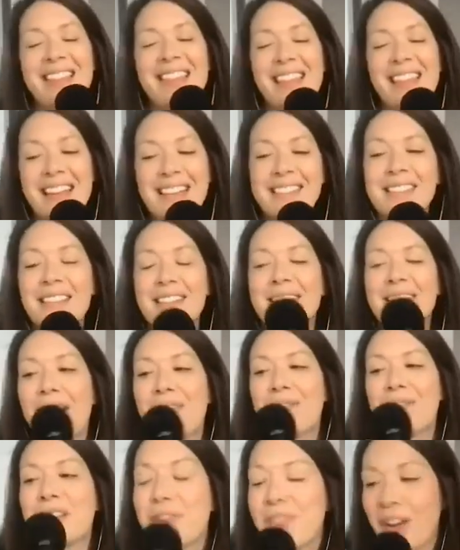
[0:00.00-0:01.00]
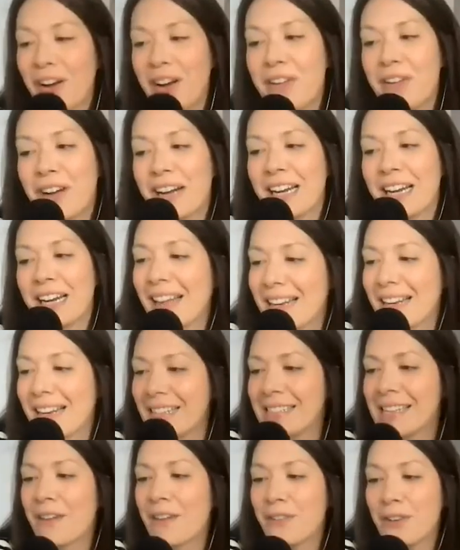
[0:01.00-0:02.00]
These lovely, very funny
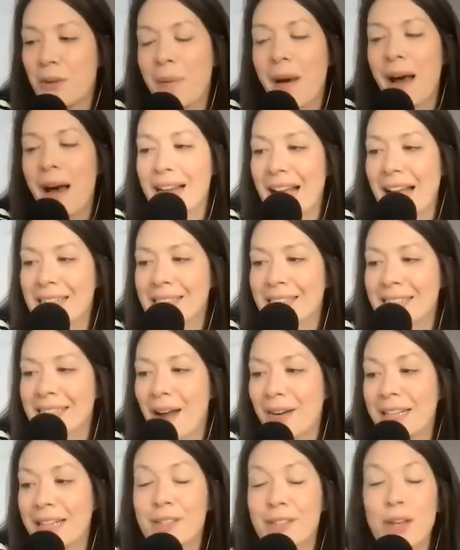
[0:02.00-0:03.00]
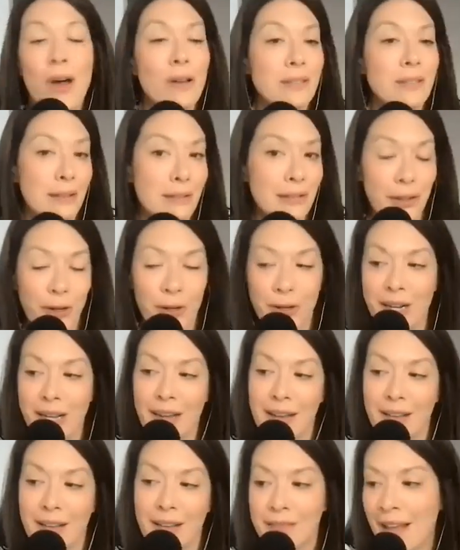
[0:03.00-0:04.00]
ladies have a new podcast out. It's called
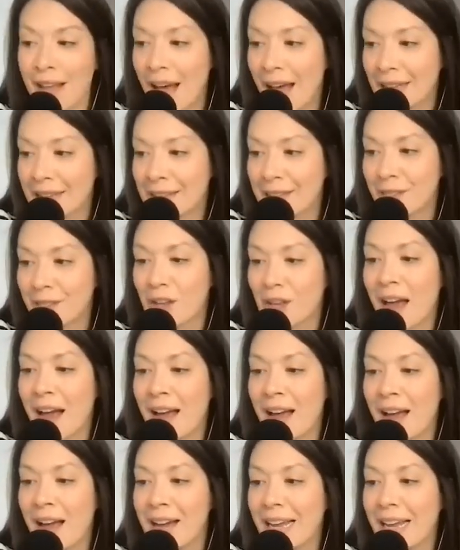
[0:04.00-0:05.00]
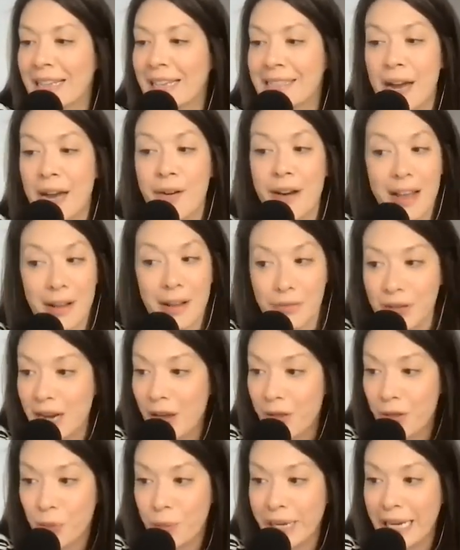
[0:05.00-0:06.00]
Learning Lots. It's out every
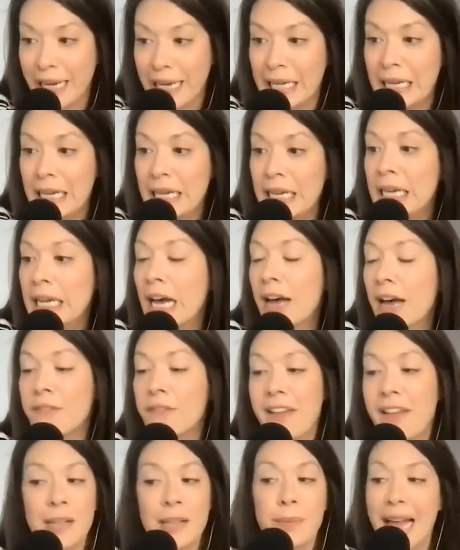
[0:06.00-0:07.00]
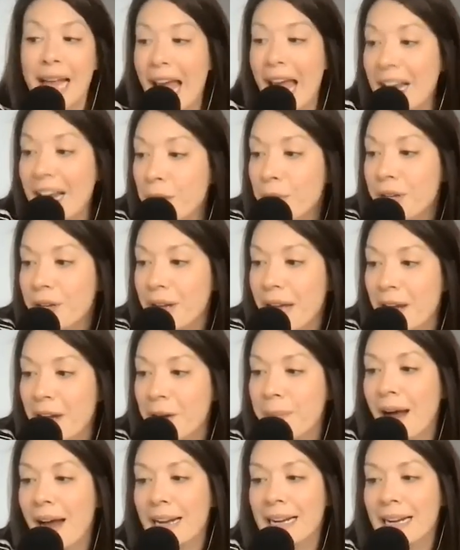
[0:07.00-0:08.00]
other week. Available anywhere you get
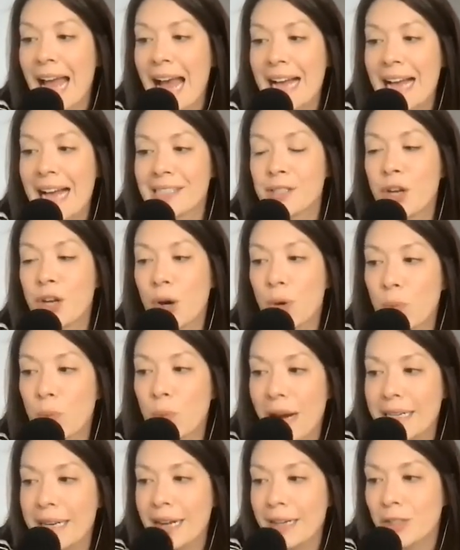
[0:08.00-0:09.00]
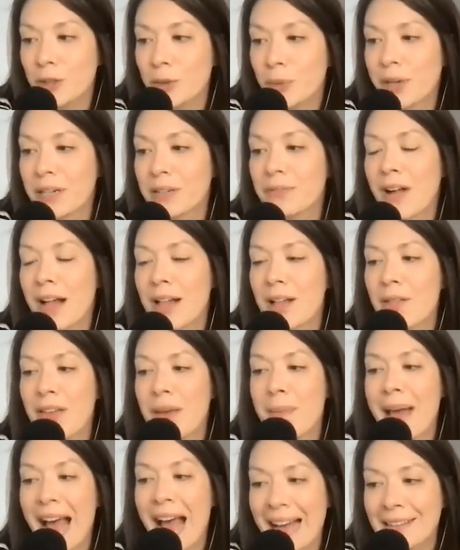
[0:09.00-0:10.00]
your podcasts. Go right now to Twitter, follow
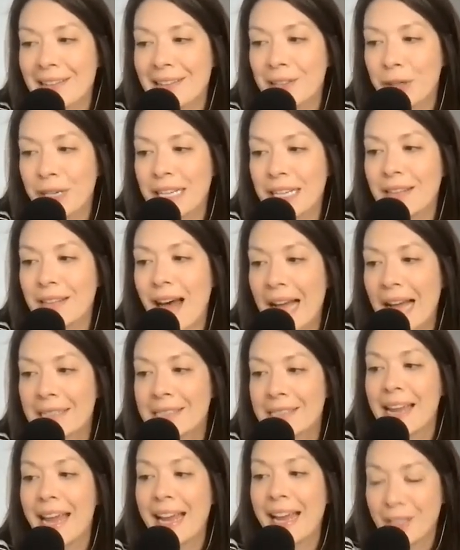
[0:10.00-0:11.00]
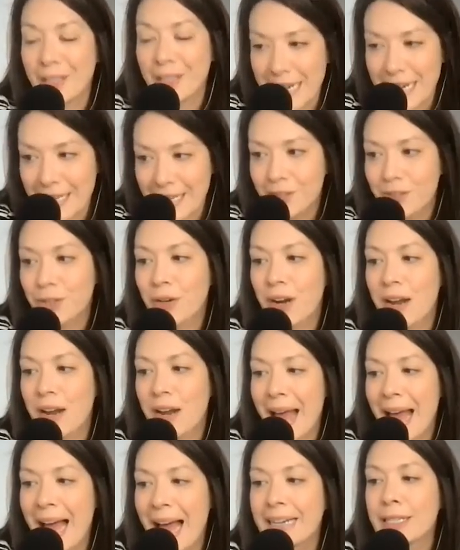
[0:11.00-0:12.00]
them at Learning Lots, and on
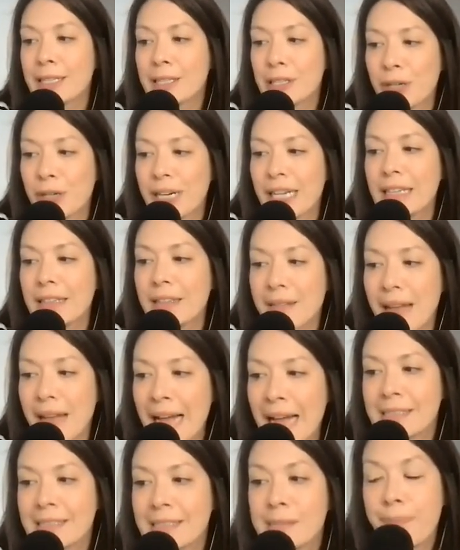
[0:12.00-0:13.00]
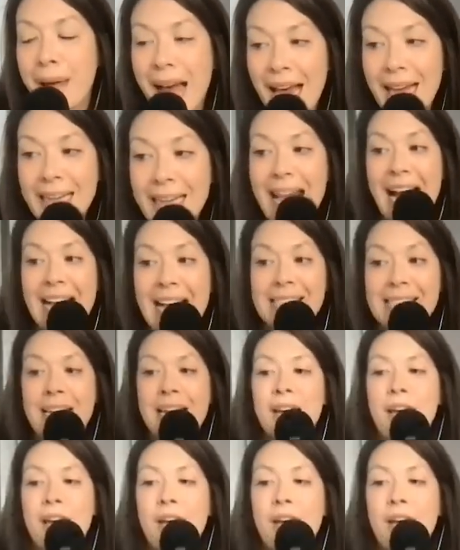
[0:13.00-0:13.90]
Instagram at Learning Lots Podcast.